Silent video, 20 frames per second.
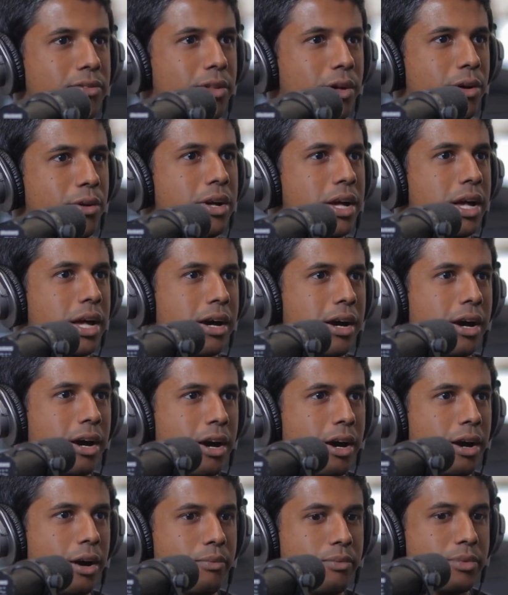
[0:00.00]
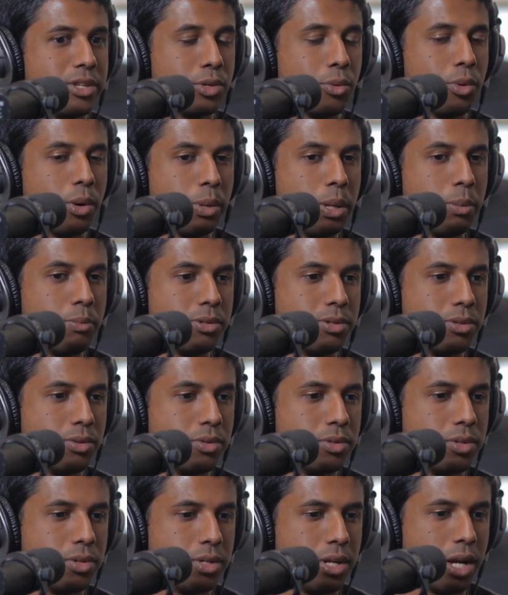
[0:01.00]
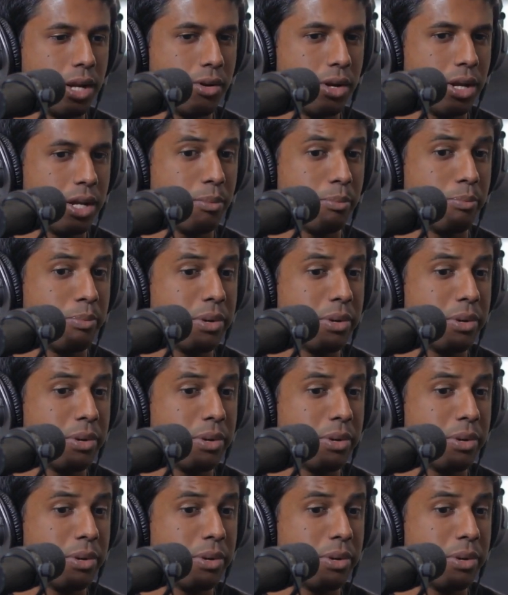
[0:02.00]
So what people do is to generate, because this